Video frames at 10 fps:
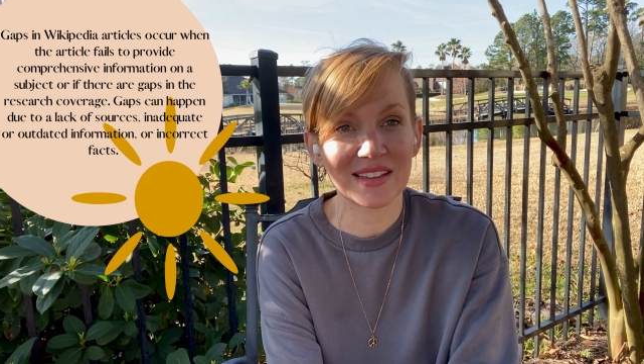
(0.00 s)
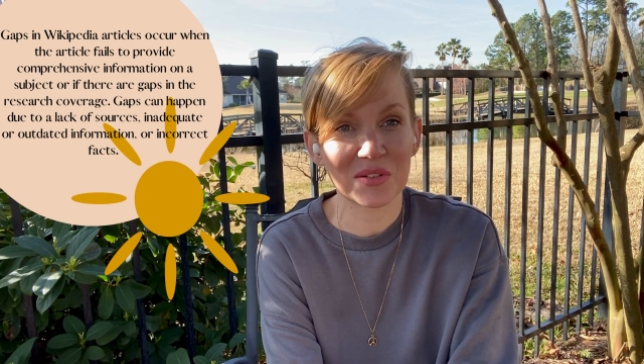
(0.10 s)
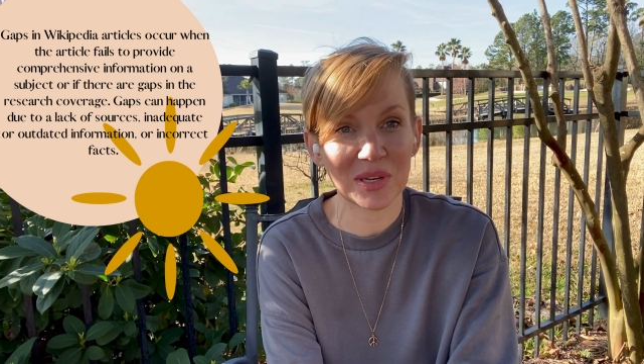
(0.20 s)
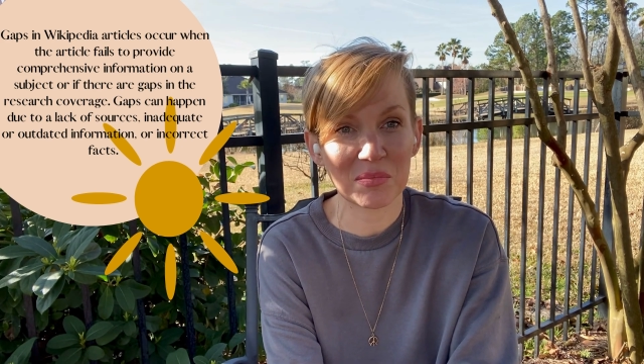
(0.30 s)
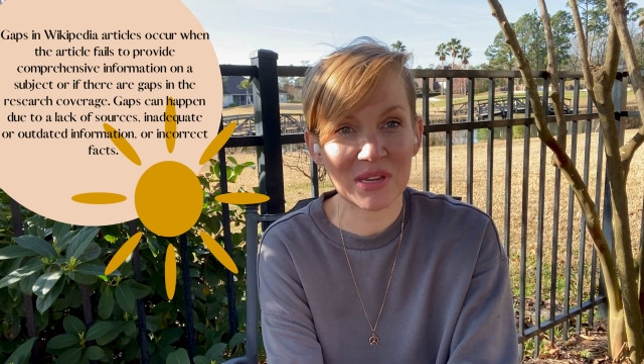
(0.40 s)
the
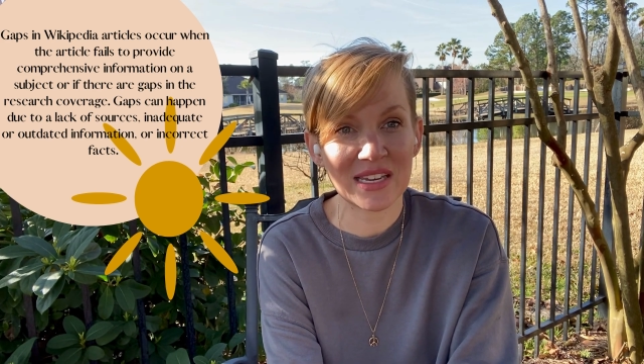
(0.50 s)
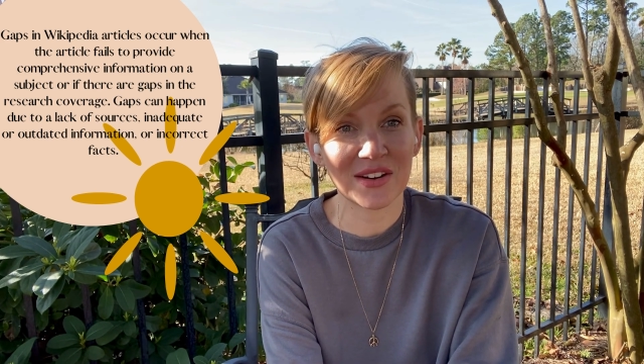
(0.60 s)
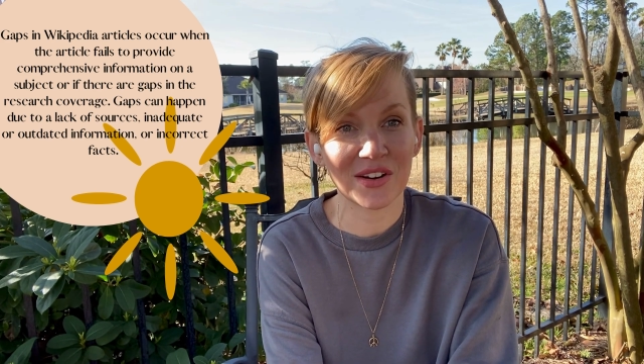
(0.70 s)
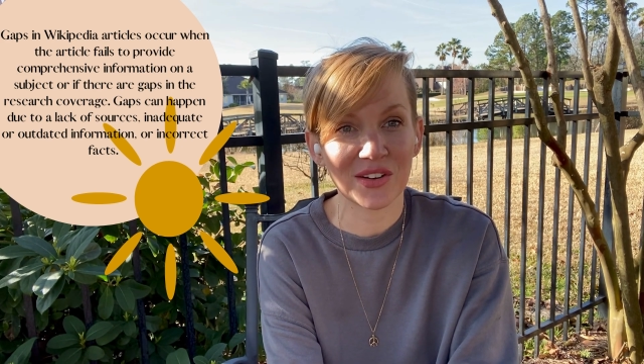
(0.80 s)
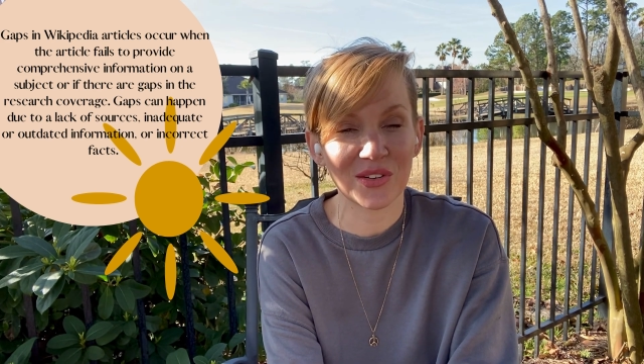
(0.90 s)
Wikipedia
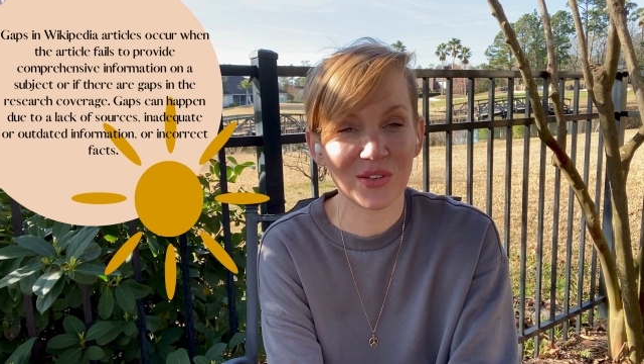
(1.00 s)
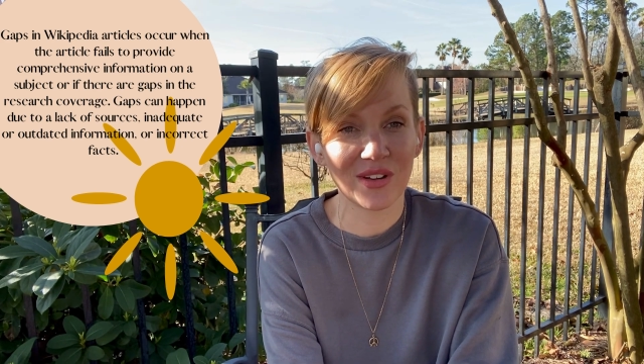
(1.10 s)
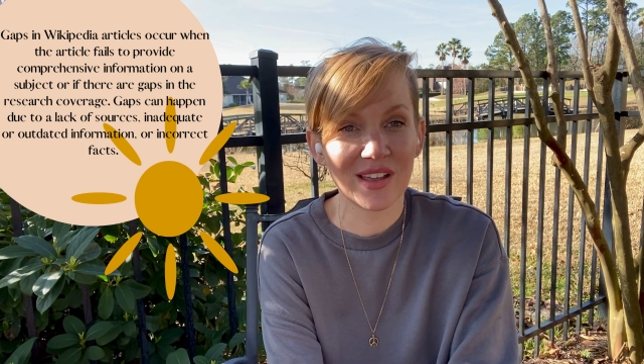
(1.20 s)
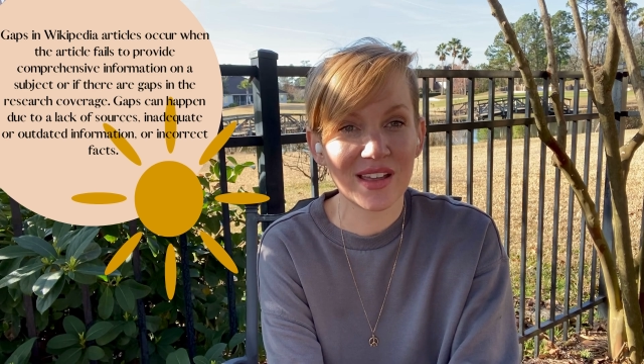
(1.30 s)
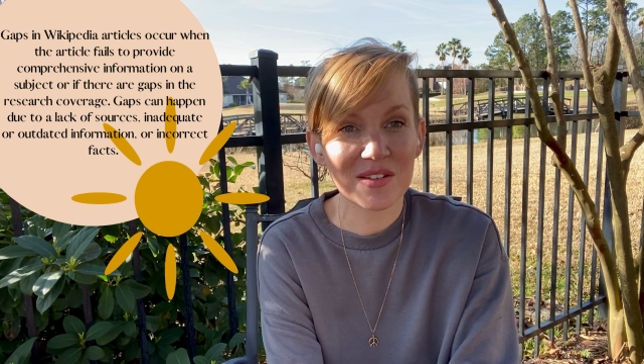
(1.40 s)
article
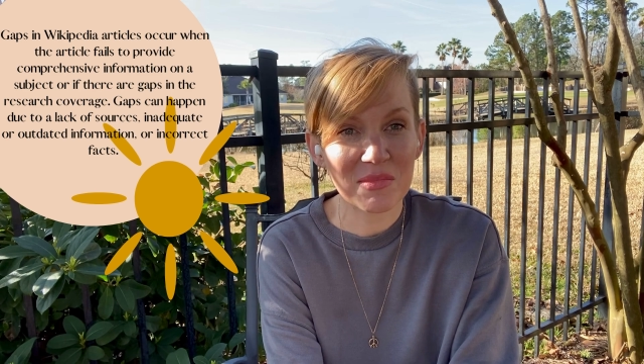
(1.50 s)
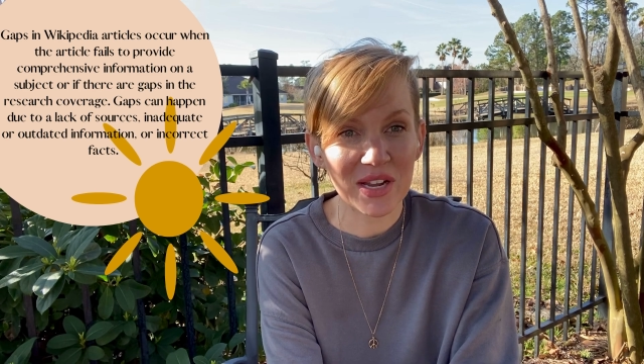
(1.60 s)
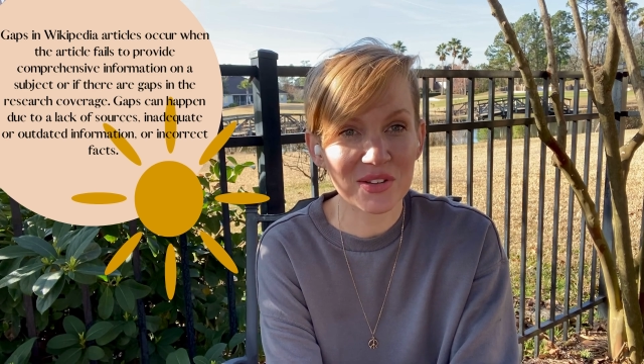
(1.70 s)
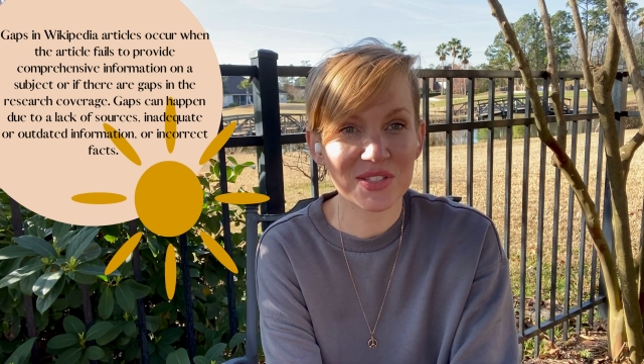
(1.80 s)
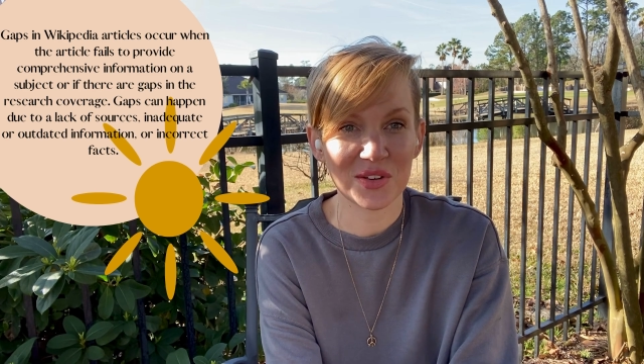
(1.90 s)
may
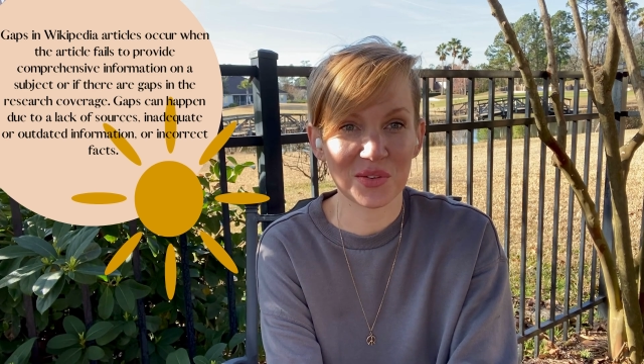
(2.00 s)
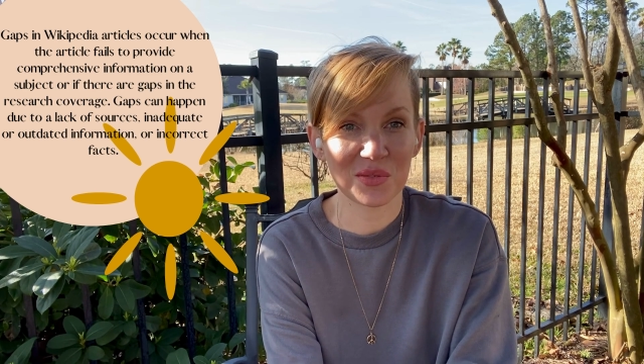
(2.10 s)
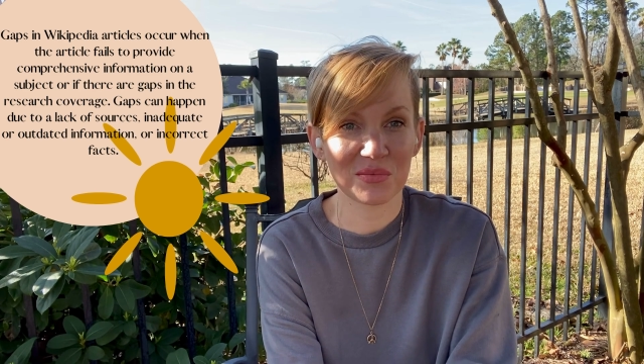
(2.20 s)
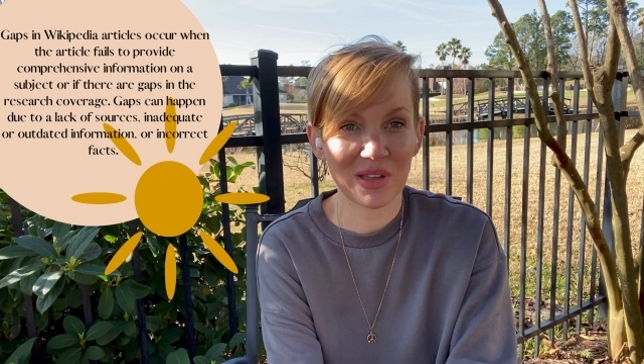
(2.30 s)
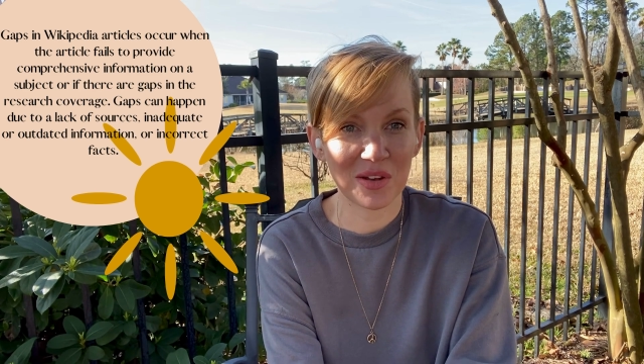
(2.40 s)
also
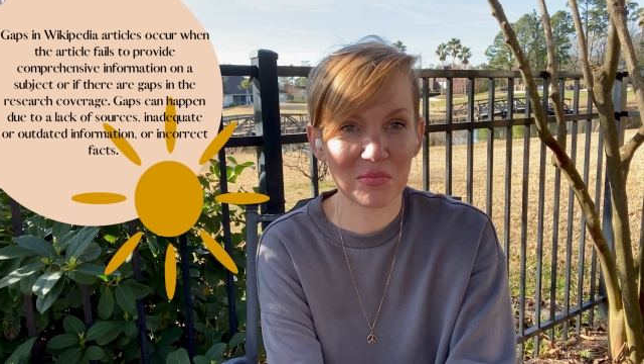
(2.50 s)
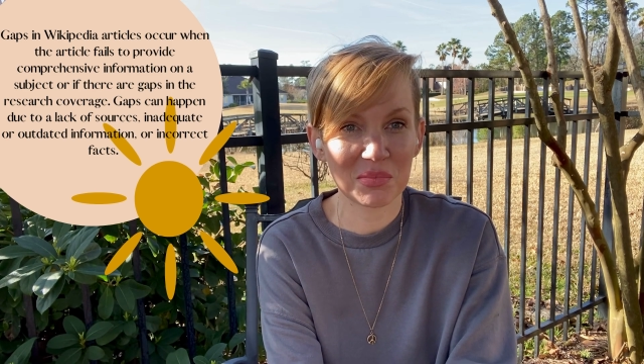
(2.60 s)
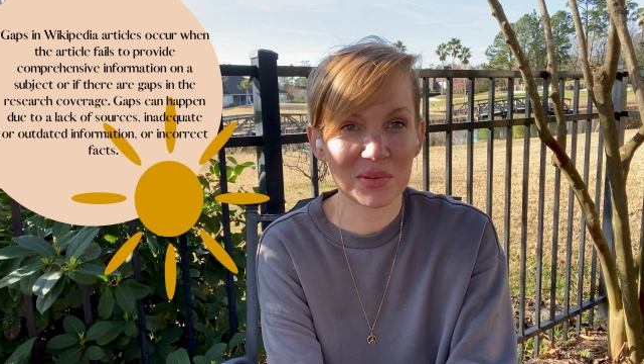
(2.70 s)
help.